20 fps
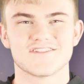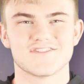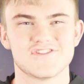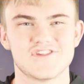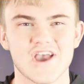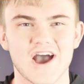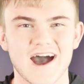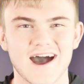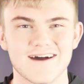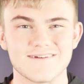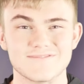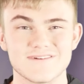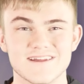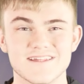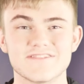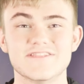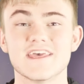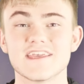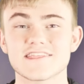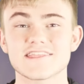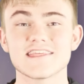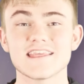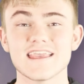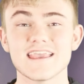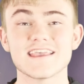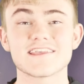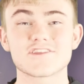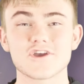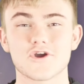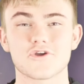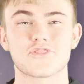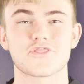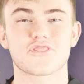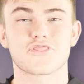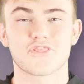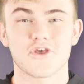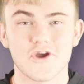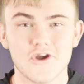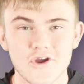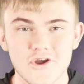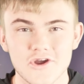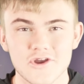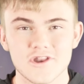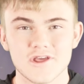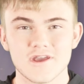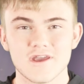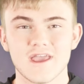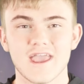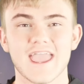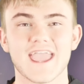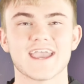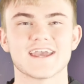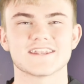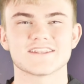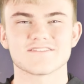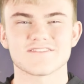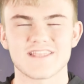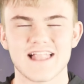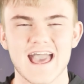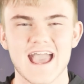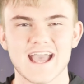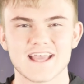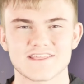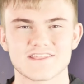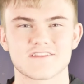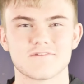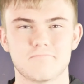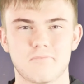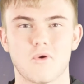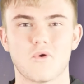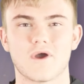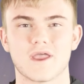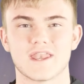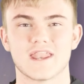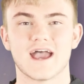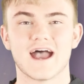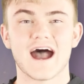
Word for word: job. This is our third and last point.